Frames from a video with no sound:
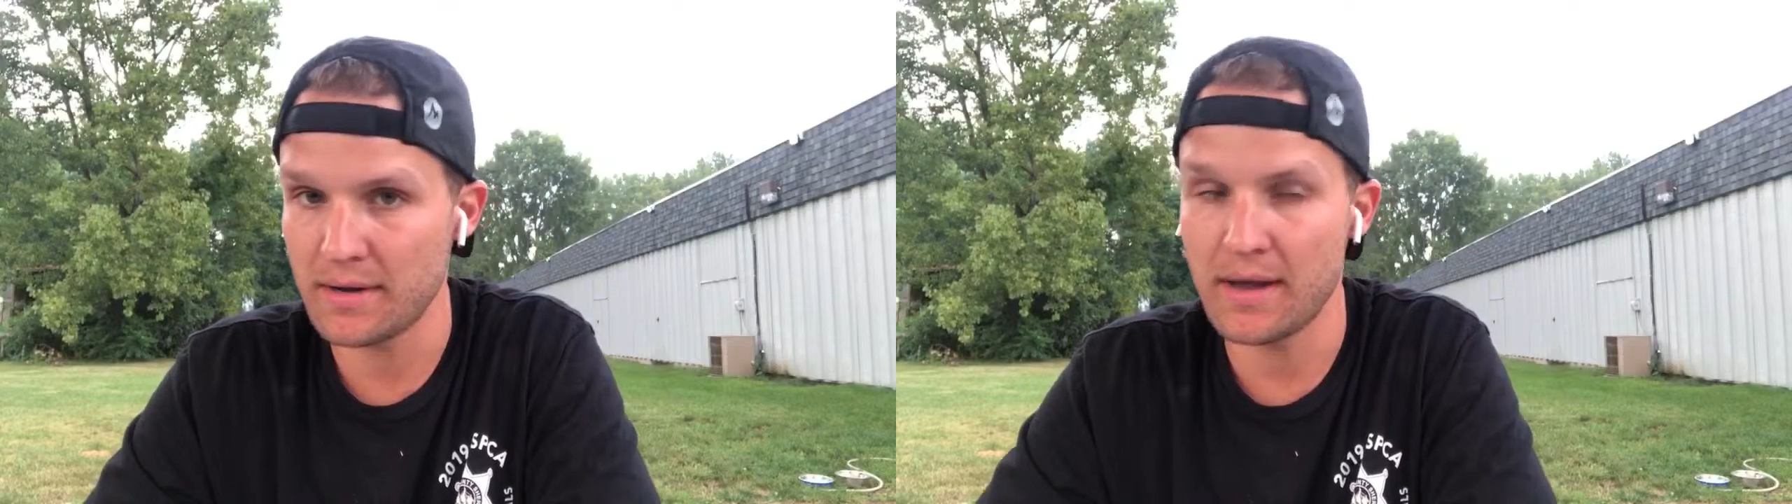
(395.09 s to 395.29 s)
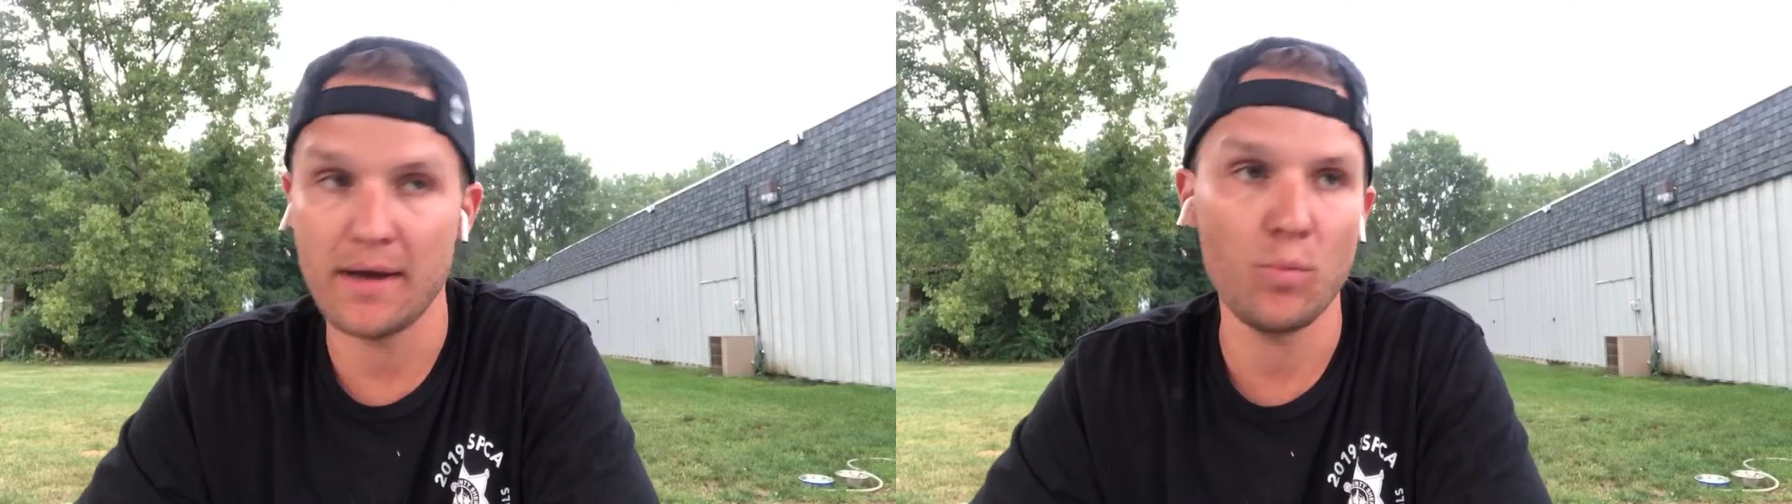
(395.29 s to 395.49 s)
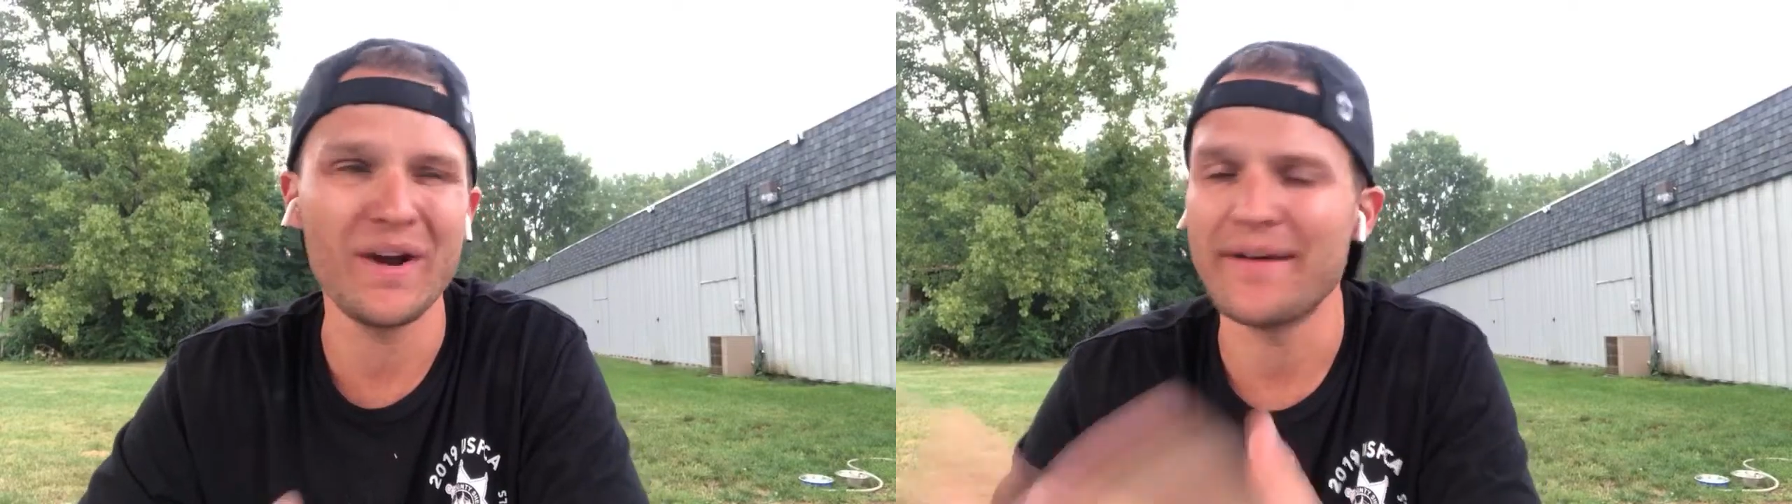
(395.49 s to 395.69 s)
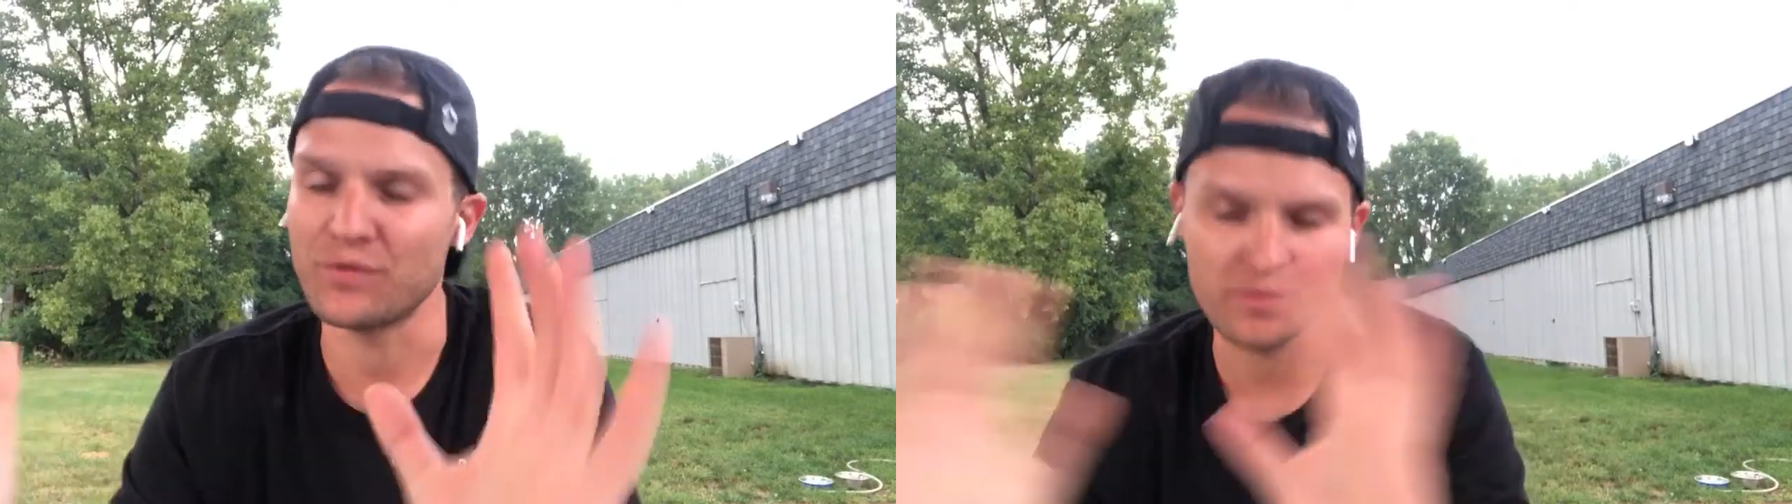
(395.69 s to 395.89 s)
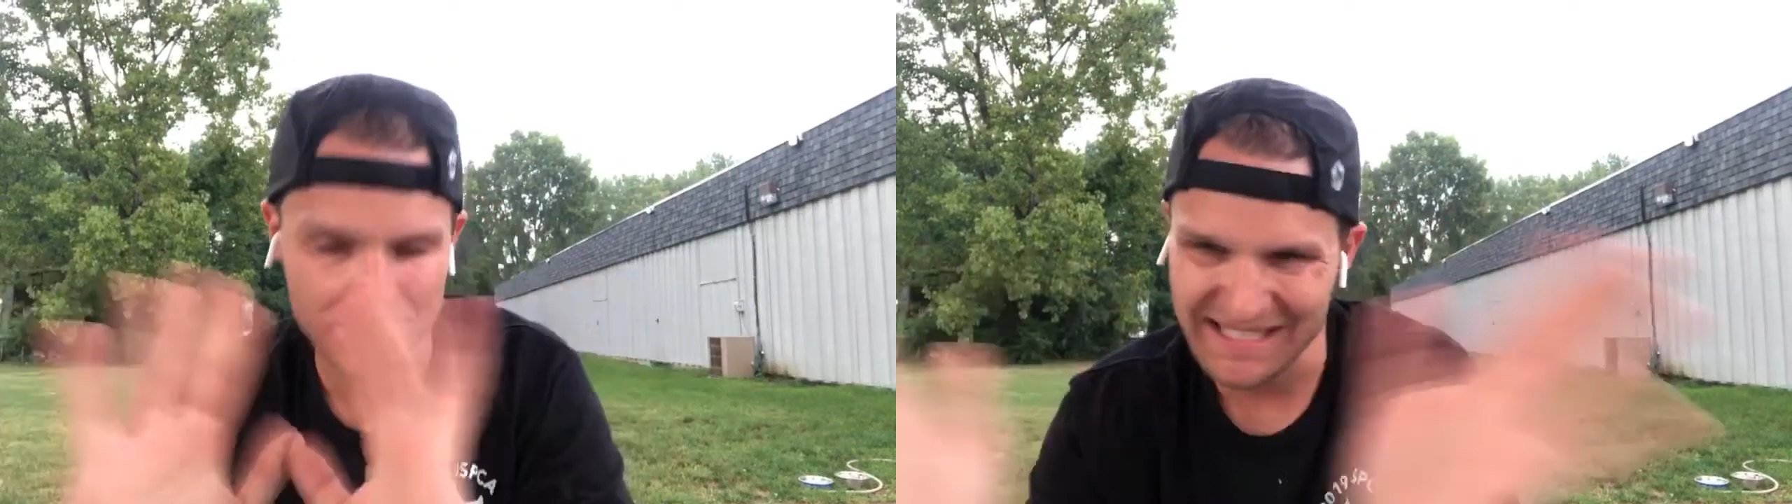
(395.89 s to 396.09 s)
uh,
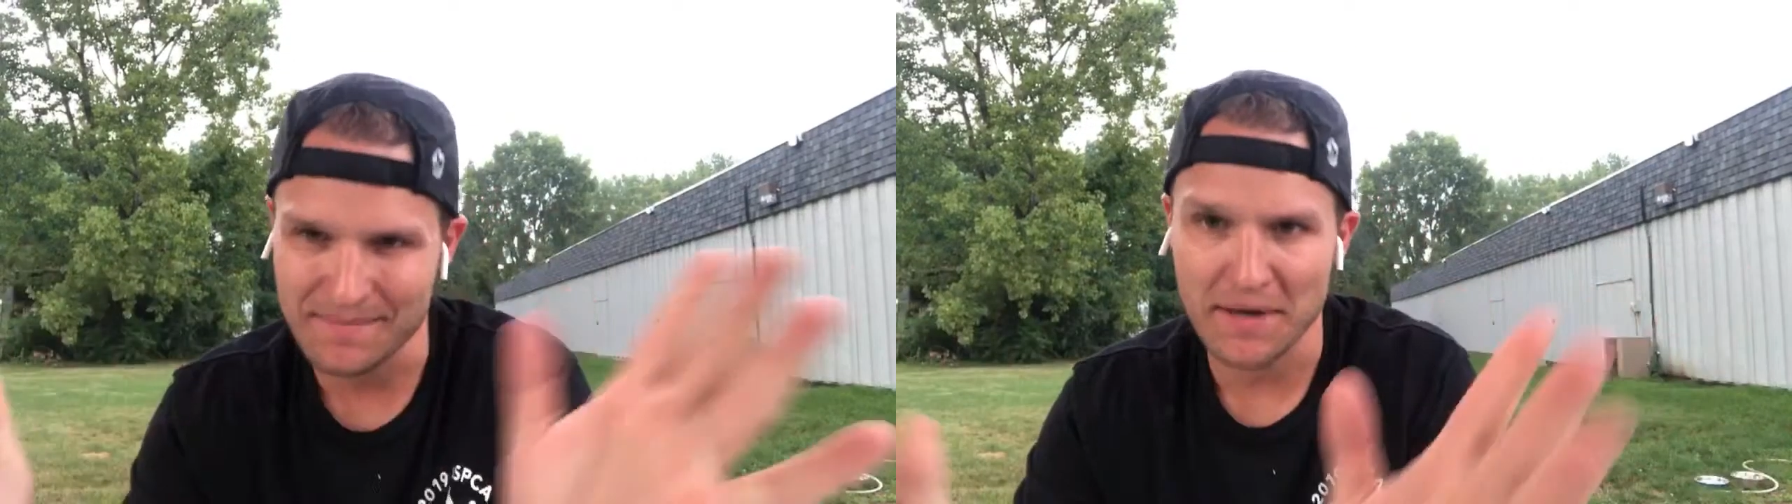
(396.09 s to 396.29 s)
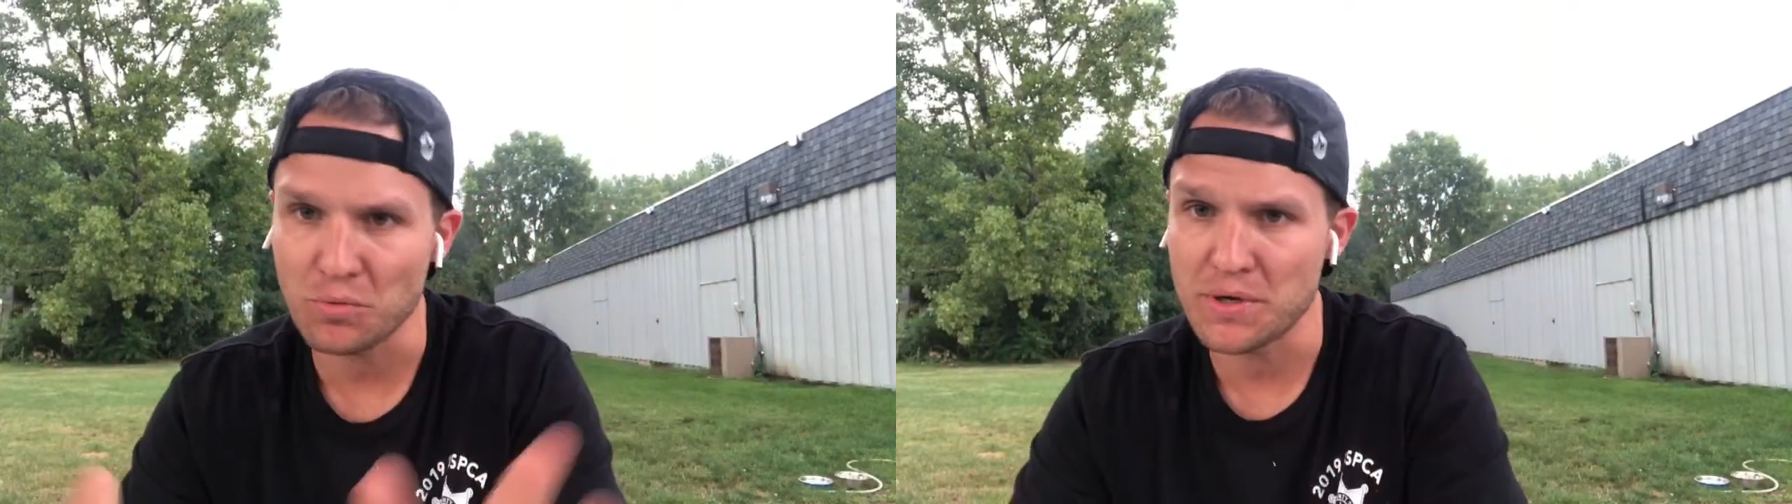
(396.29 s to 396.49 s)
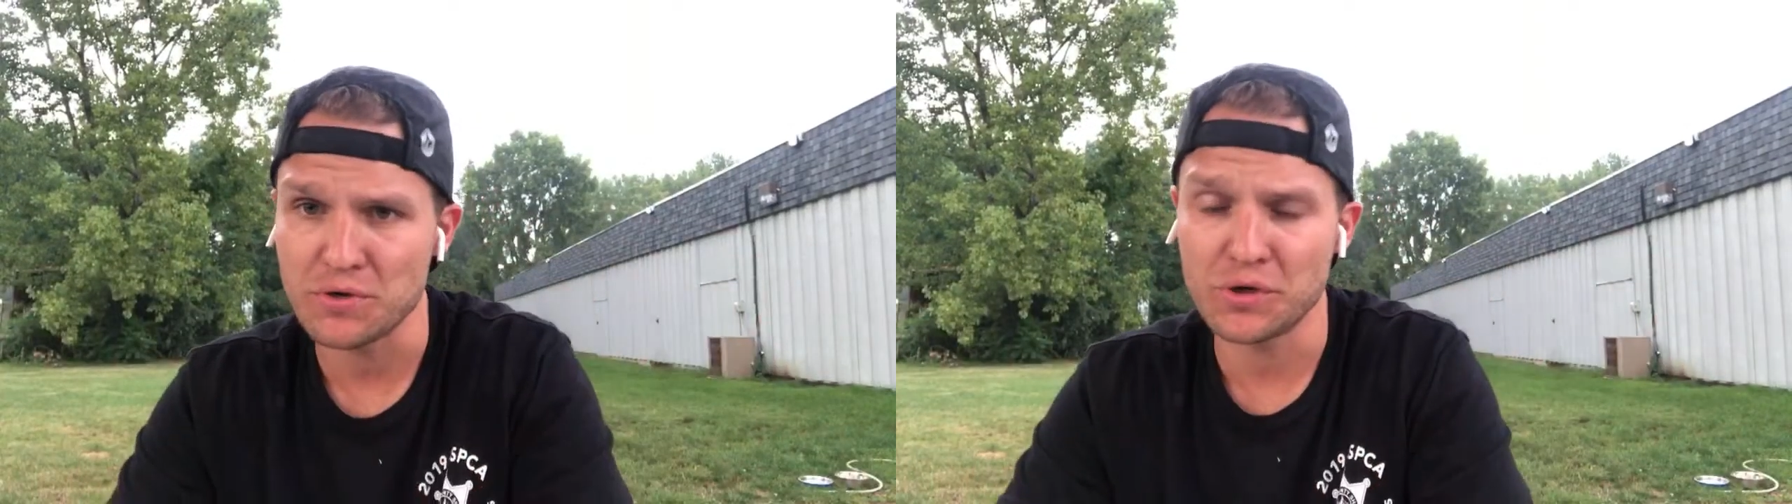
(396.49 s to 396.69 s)
whatever doesn't matter when your